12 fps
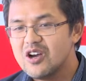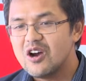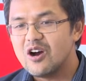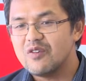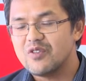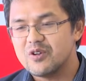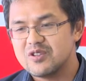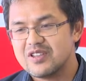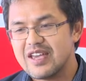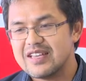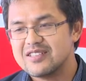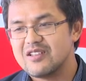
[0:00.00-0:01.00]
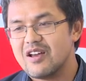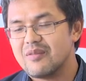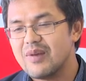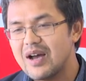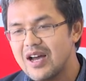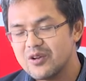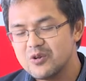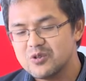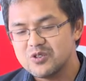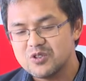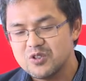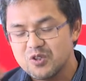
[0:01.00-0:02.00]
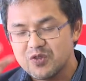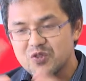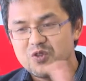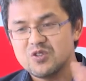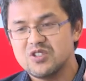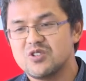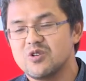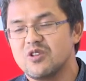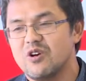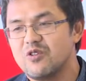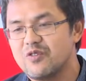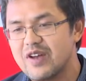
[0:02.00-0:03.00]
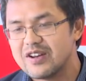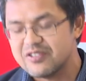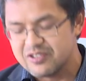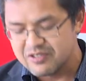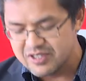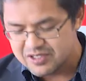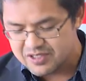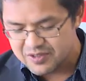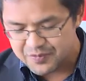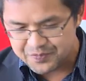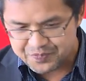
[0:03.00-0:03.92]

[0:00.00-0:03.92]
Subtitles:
of those gas-like particles to diffuse into the olfactory region.